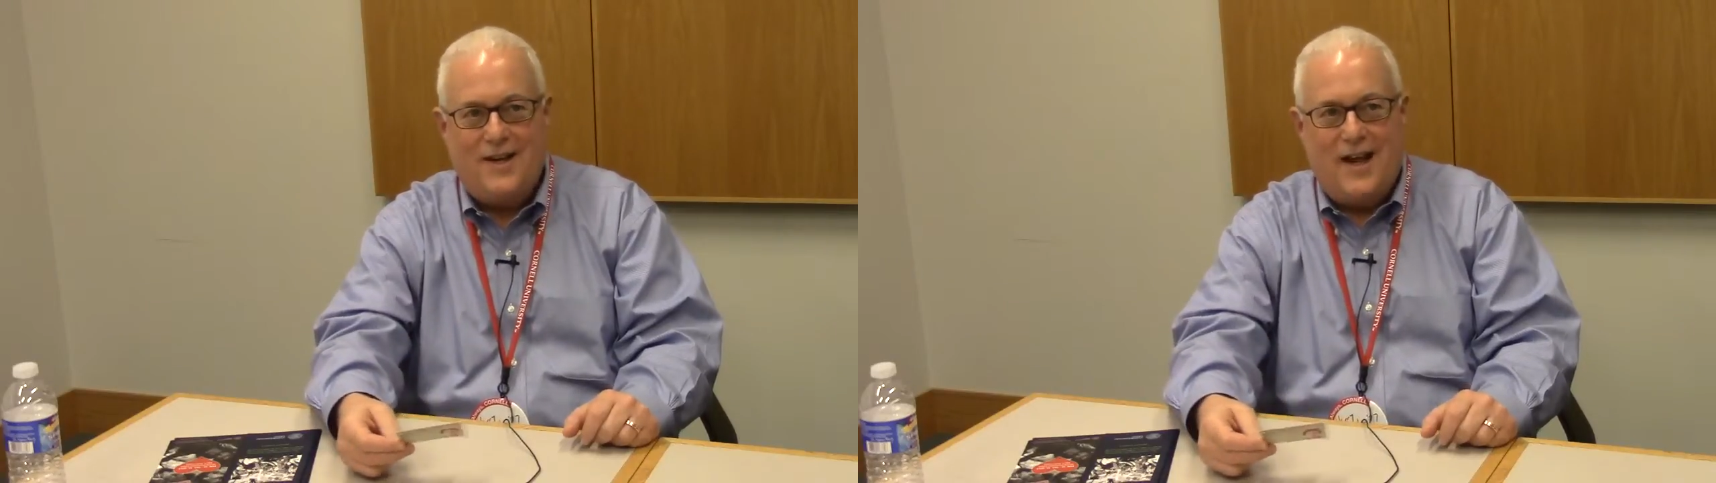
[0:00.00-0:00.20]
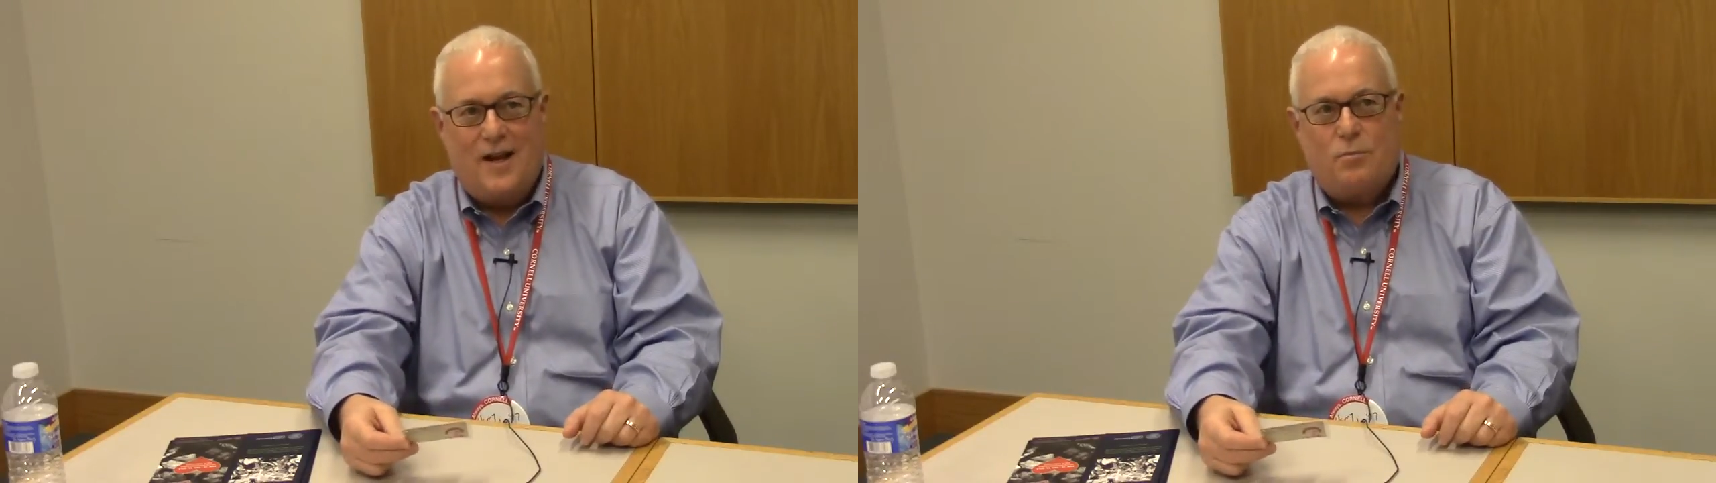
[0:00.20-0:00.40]

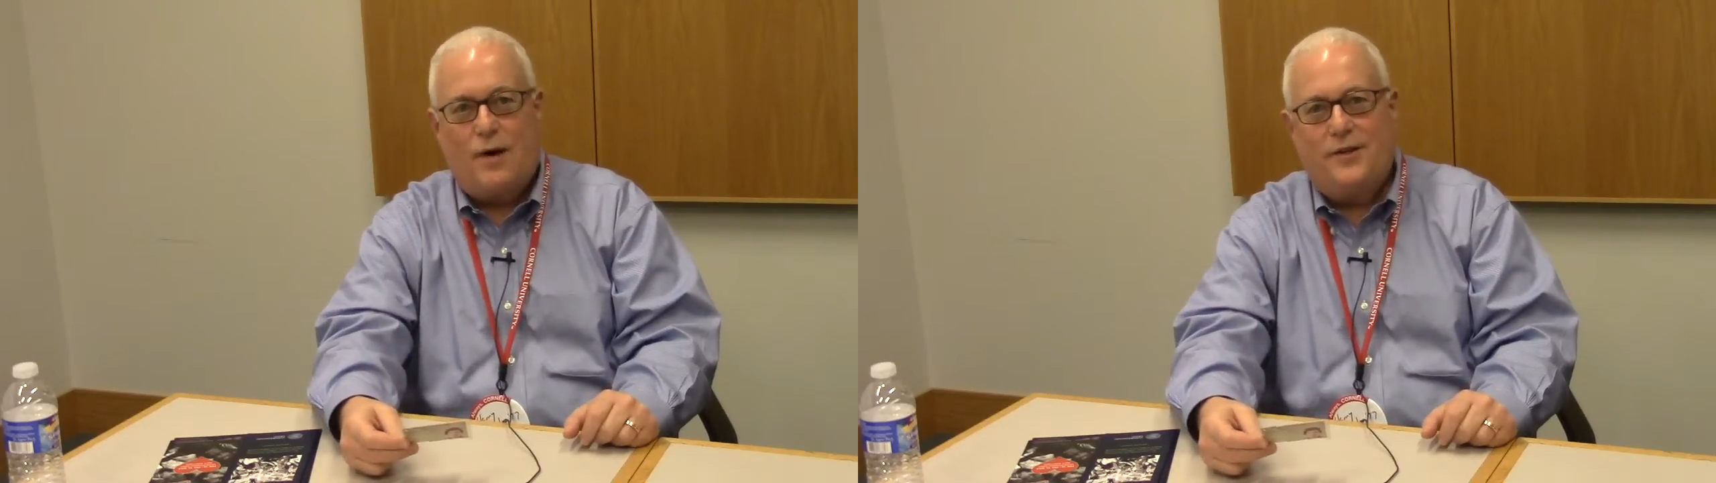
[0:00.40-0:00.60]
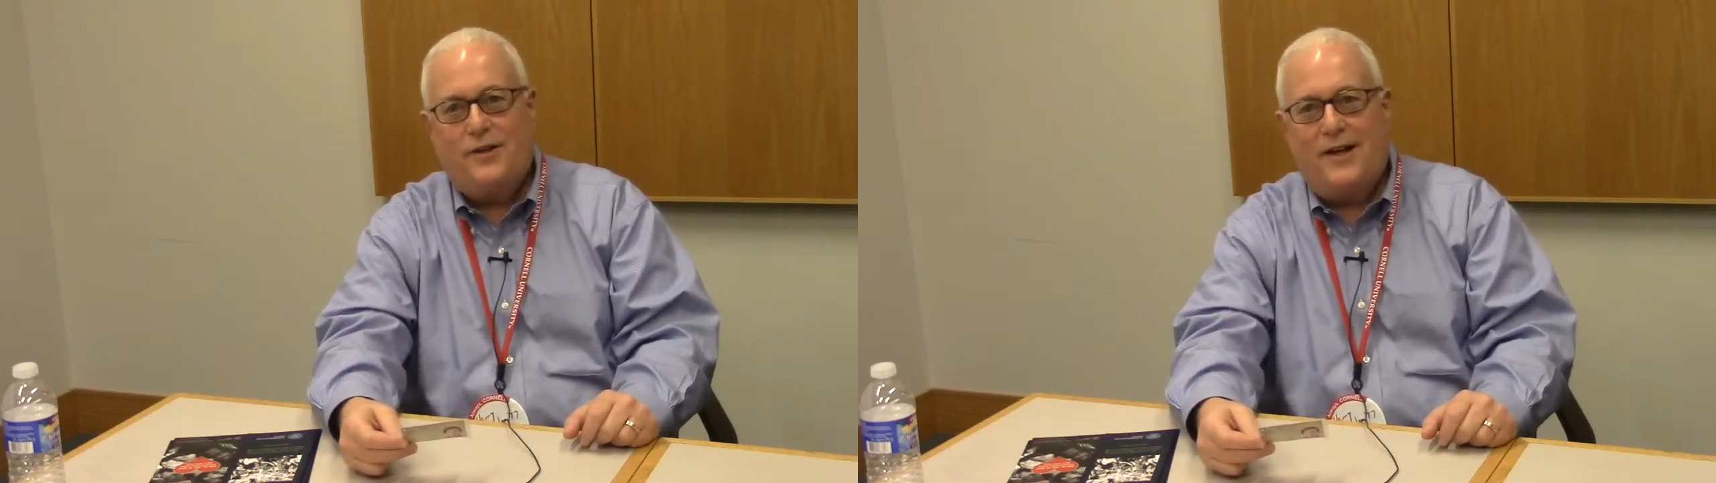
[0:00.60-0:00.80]
And
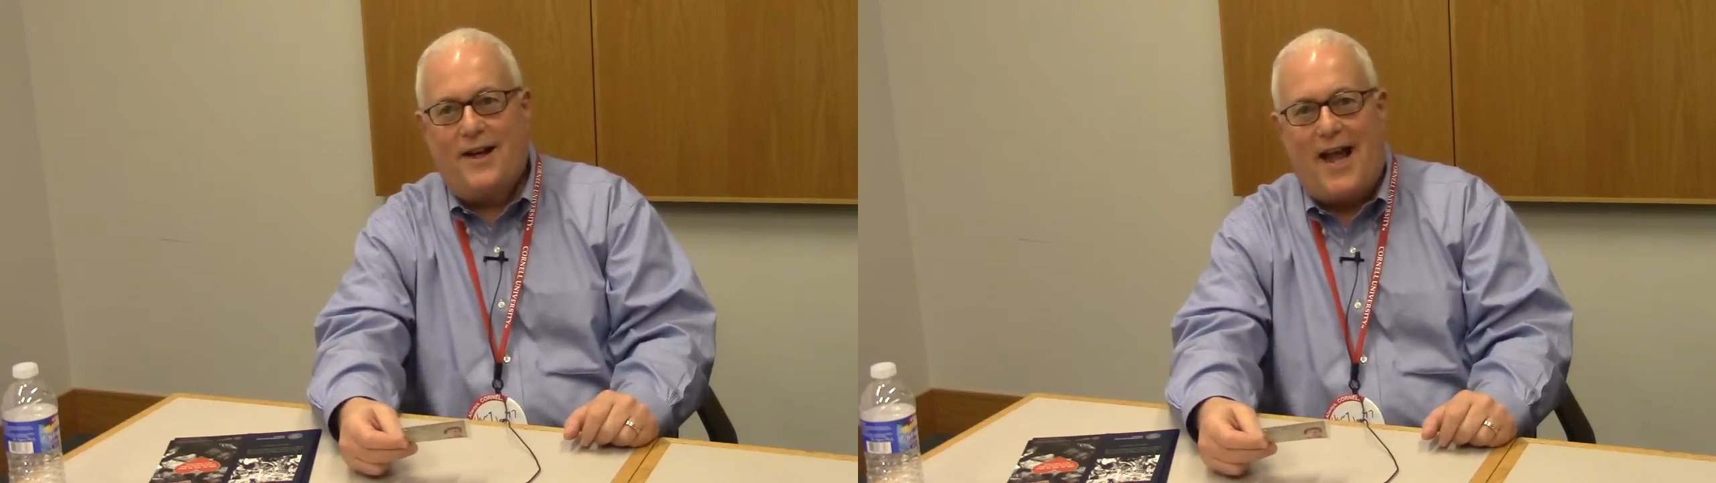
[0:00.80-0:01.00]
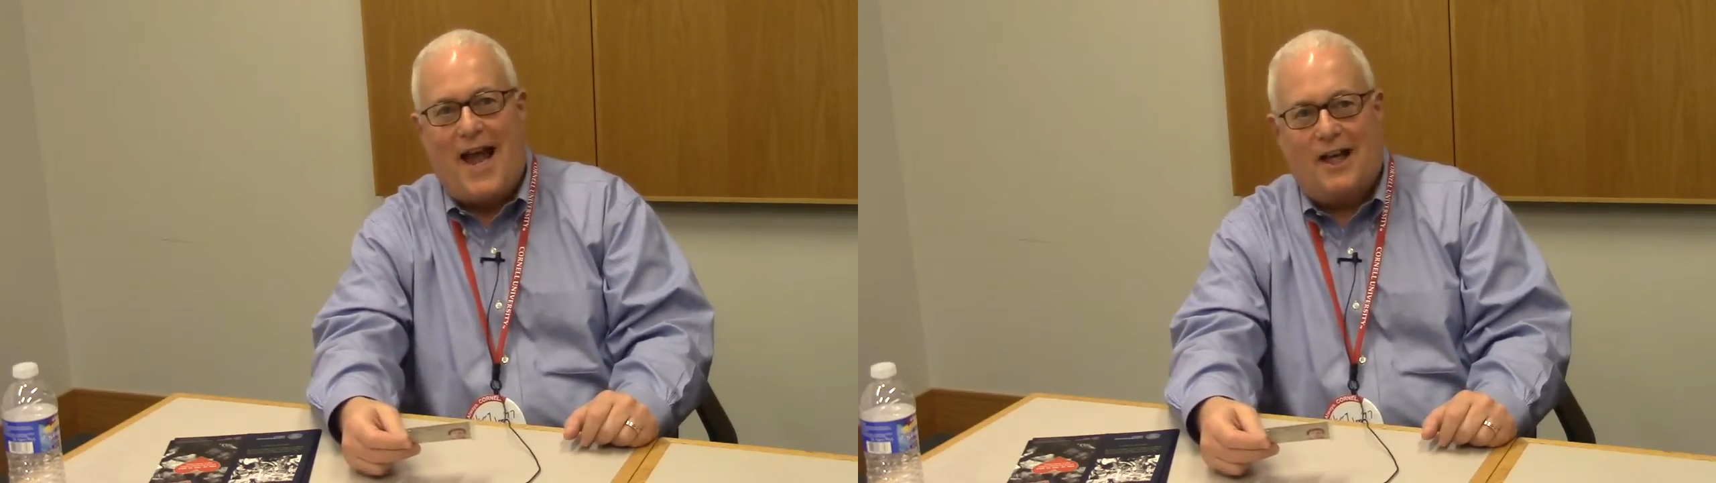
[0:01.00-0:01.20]

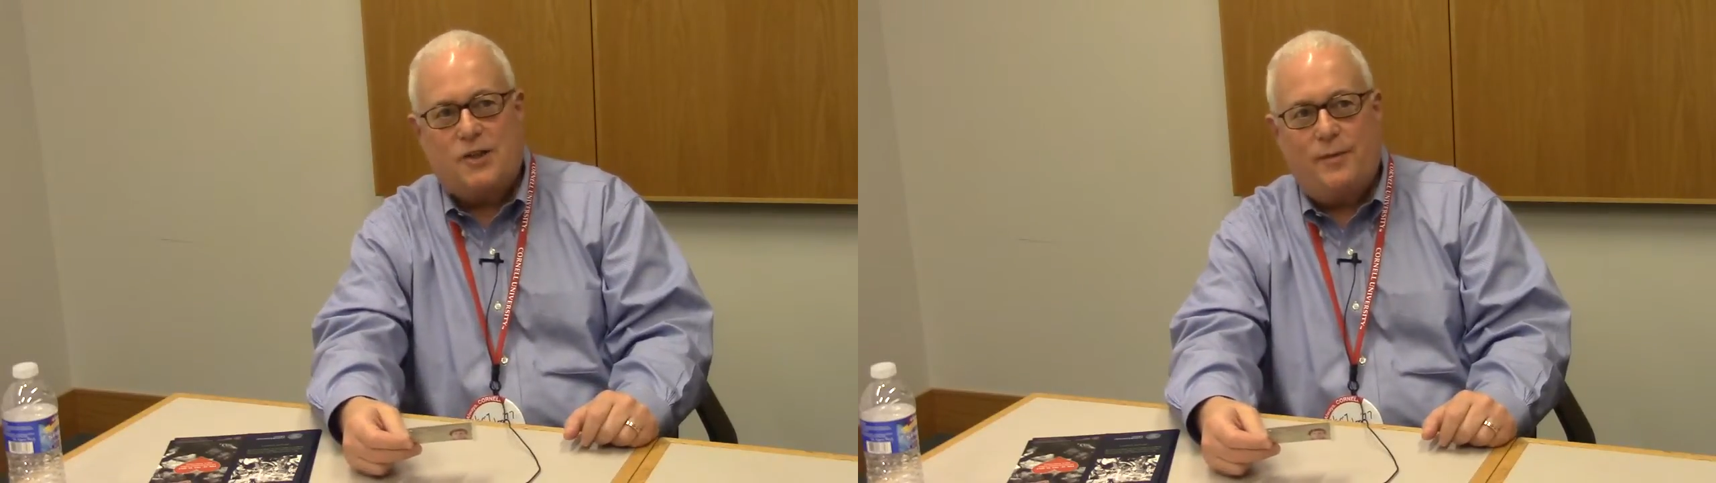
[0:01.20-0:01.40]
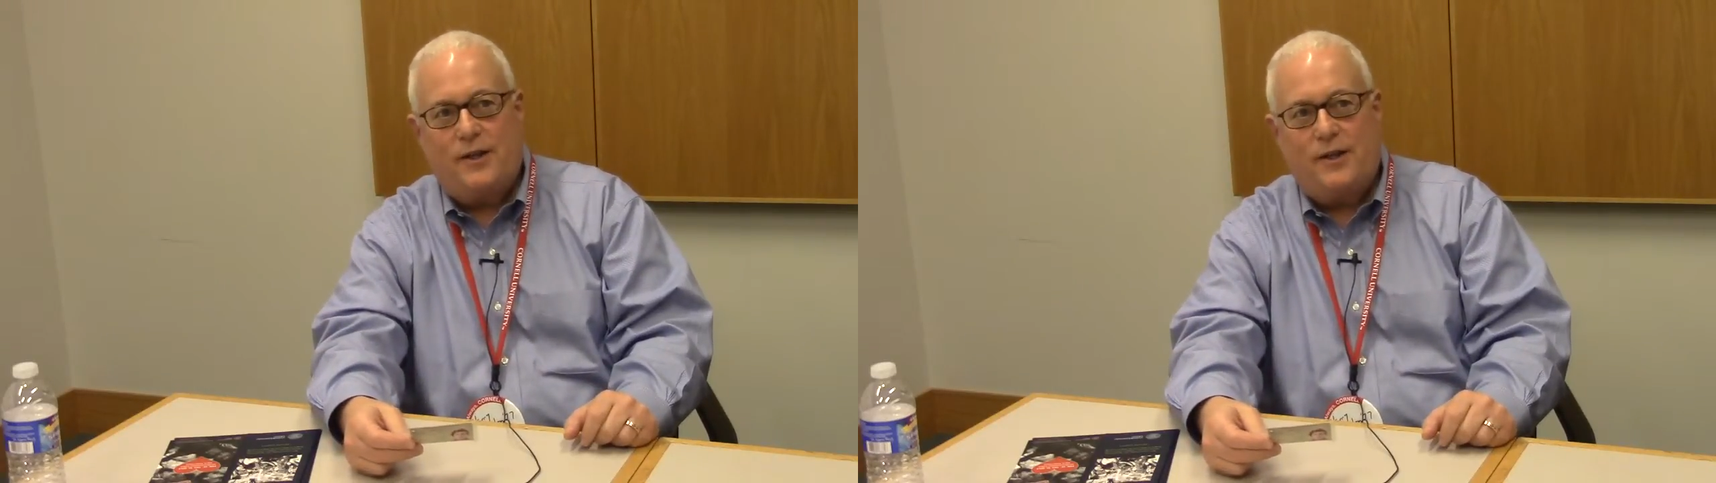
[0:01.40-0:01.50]
Brenda asked